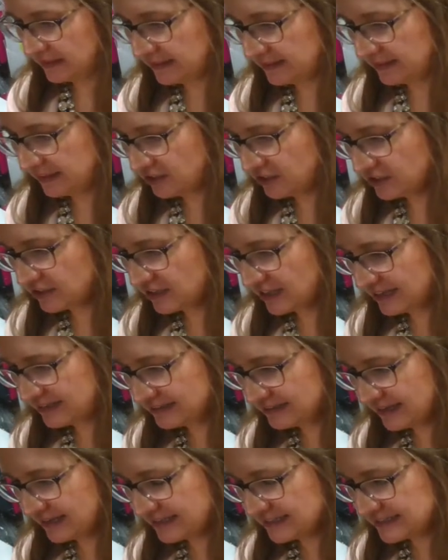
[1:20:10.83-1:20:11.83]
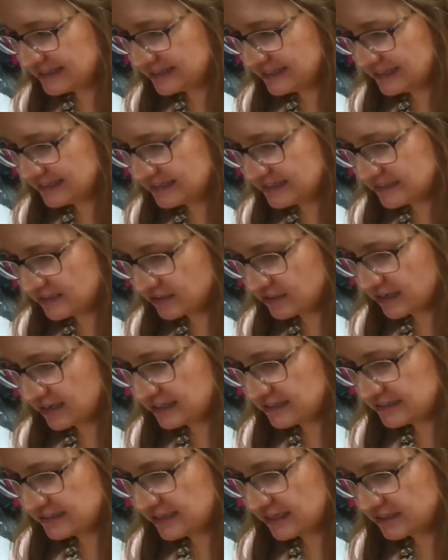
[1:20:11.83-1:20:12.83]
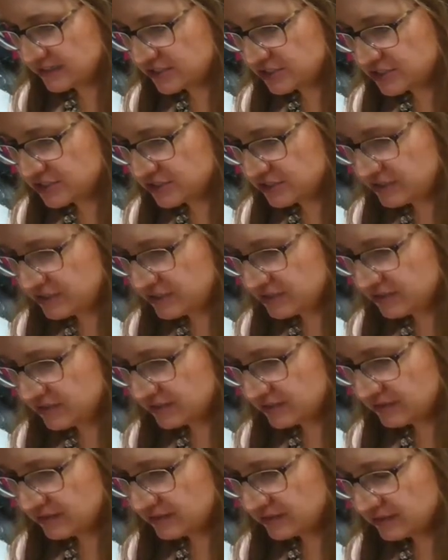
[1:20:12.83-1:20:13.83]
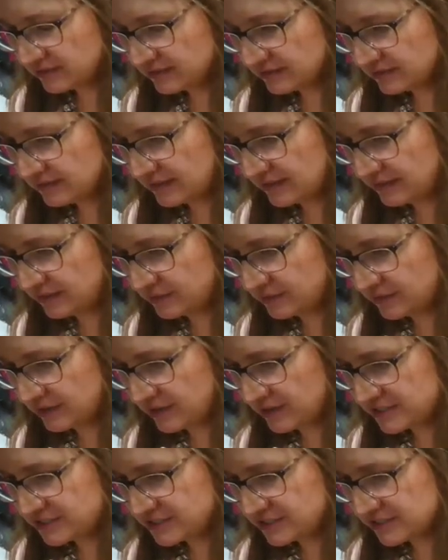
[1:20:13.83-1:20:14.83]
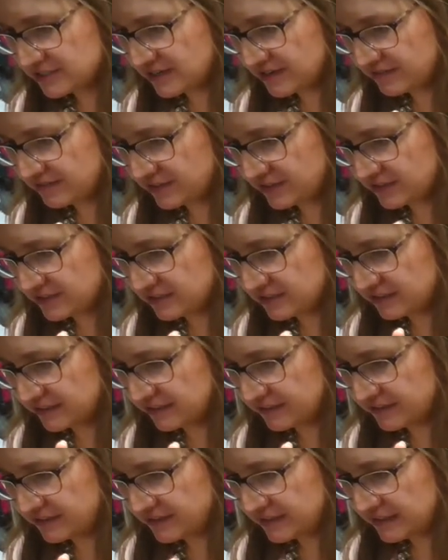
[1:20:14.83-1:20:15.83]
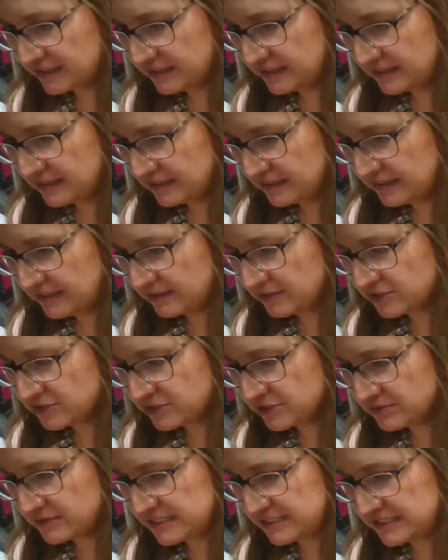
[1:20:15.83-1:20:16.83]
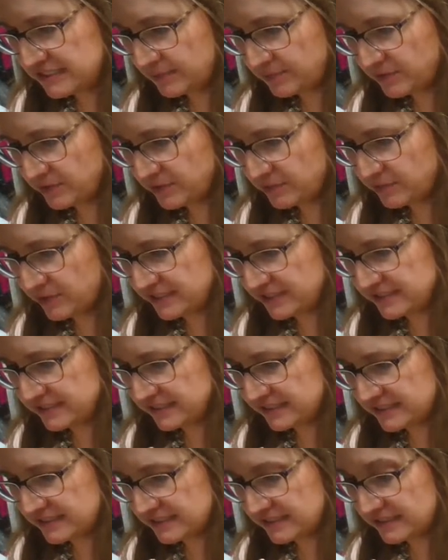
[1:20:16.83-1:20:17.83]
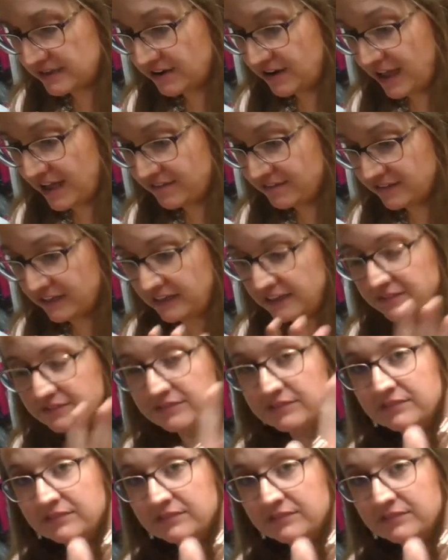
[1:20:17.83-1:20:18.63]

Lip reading: They look kind of like seeds. They're kind of textured. Oh gosh, it's not very clear. There's three separate bracelets and they're heavy.